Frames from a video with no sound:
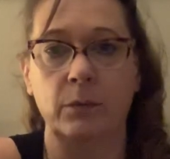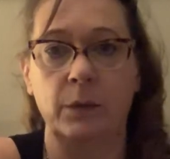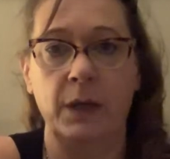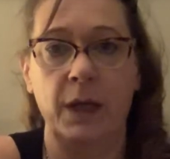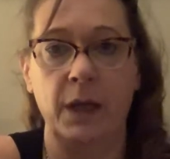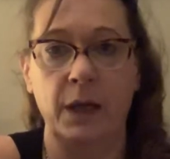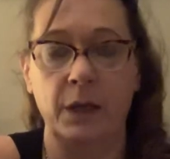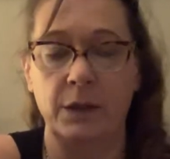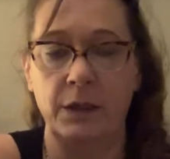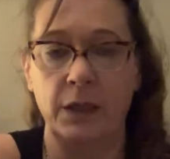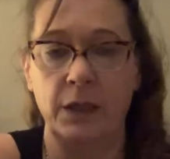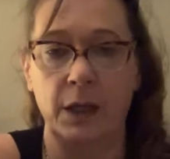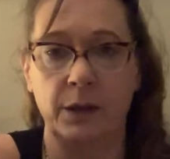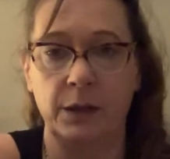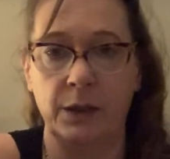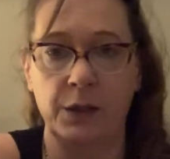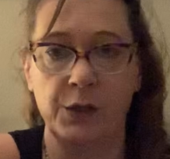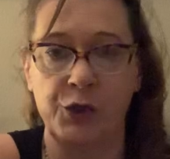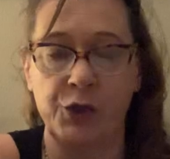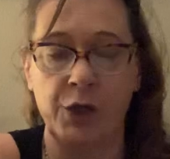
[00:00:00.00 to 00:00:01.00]
can't take
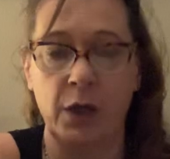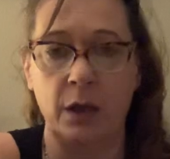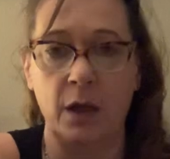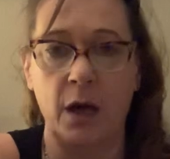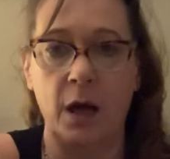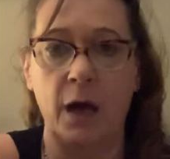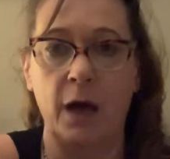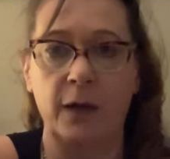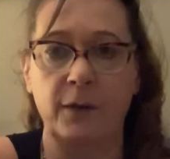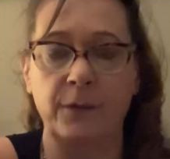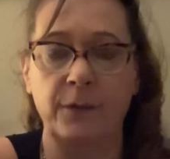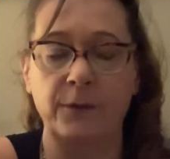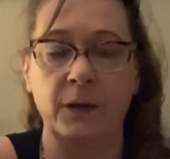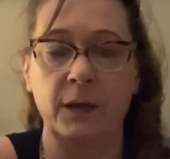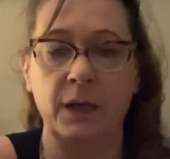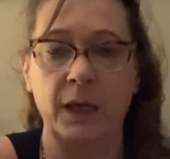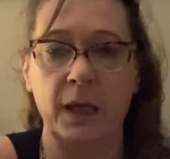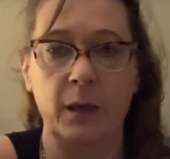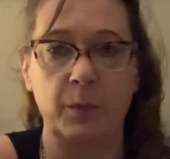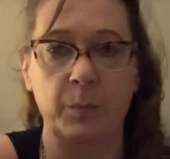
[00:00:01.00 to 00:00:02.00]
this shell off
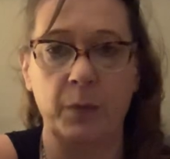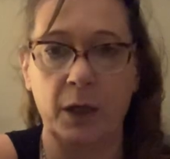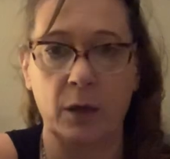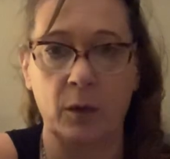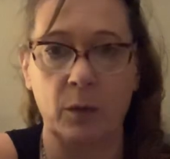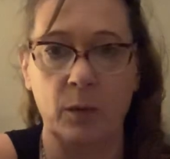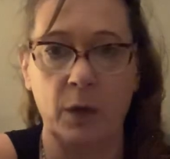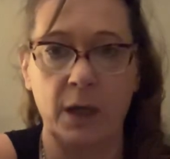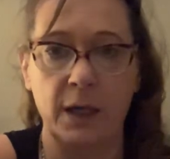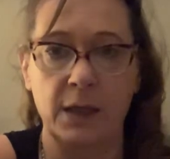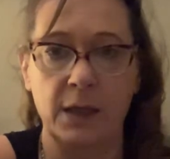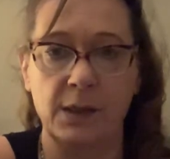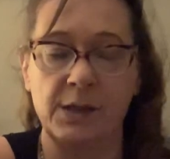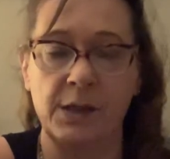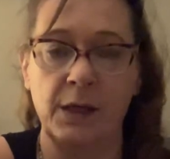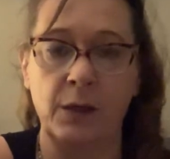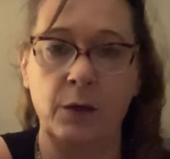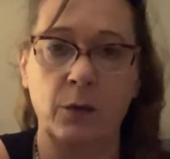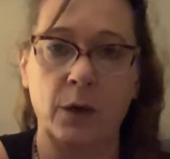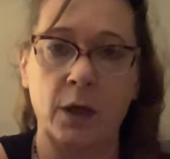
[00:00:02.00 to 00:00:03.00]
and get a bigger one as
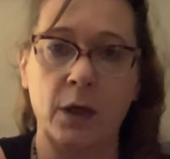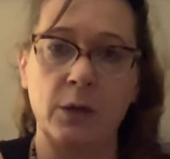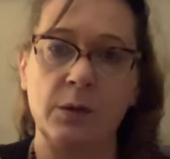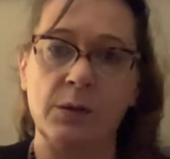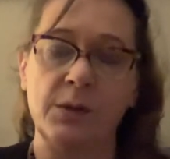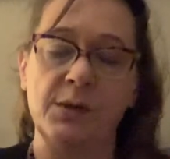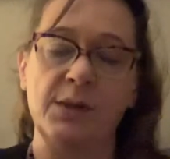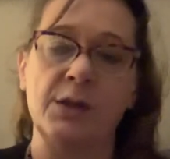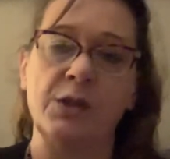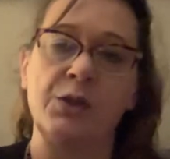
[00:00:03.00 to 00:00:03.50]
he grows,